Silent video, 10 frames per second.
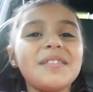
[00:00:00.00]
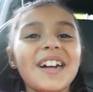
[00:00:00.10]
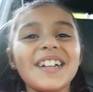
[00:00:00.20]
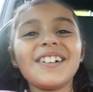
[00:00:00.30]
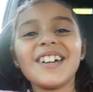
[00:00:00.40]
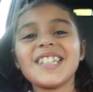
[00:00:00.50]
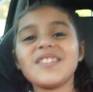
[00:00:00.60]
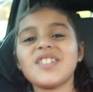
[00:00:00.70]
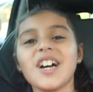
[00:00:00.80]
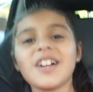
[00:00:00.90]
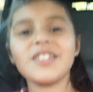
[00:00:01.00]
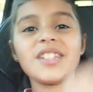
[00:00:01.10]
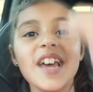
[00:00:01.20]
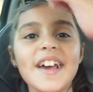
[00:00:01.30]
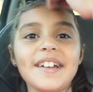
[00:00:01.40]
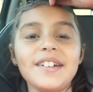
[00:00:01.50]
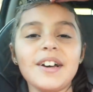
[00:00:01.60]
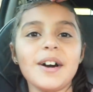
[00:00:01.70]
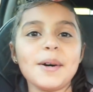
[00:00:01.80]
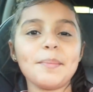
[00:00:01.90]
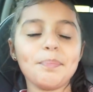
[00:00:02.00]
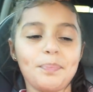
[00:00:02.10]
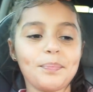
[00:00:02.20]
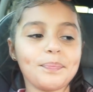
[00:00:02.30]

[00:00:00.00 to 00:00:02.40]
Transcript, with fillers: about to go get some tacos and